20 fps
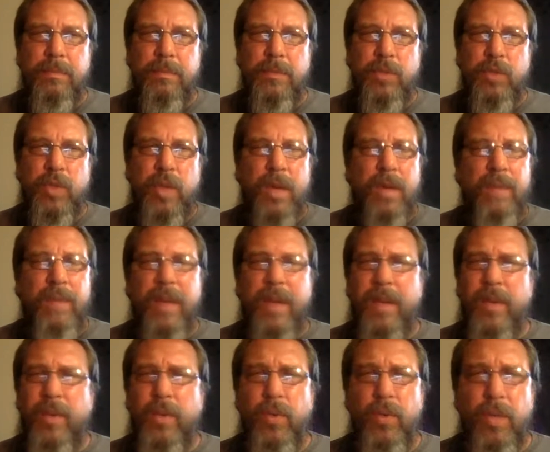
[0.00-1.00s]
trying to find
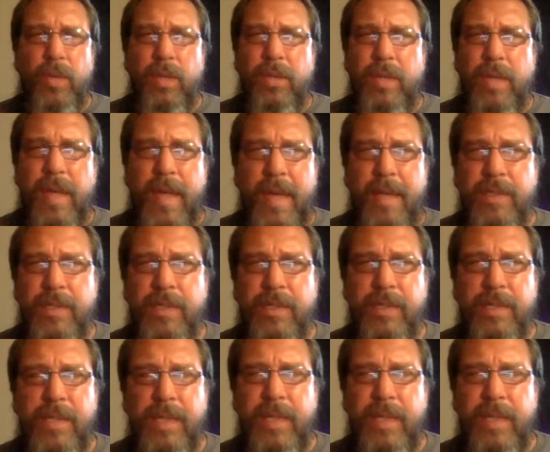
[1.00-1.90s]
new little gadgets and